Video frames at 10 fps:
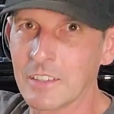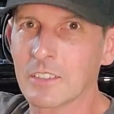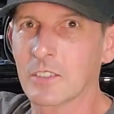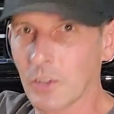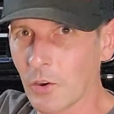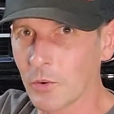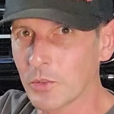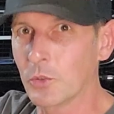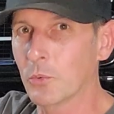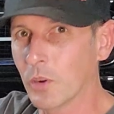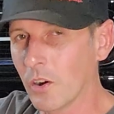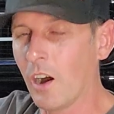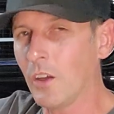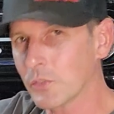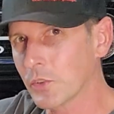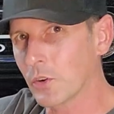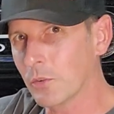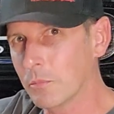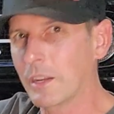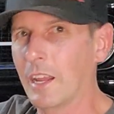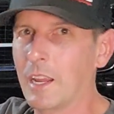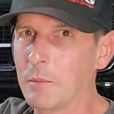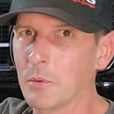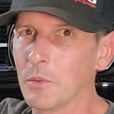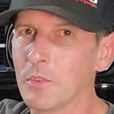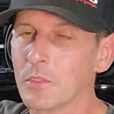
So you will also be able